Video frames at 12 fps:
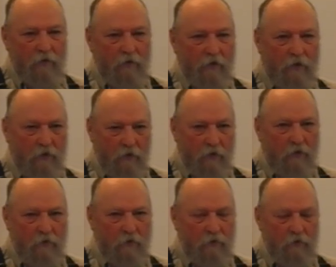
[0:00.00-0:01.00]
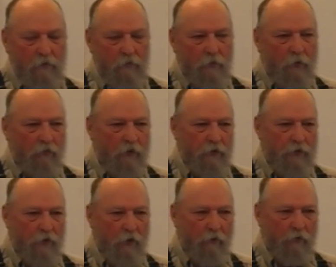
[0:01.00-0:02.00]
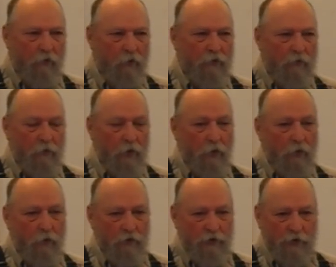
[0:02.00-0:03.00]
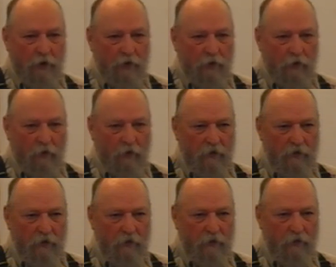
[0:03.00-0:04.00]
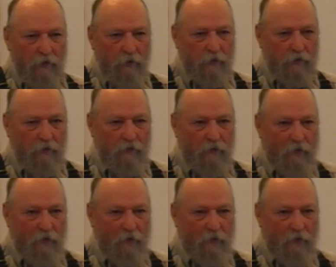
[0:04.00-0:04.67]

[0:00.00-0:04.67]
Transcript: that the professor offered was Mere Christianity by C.S. Lewis.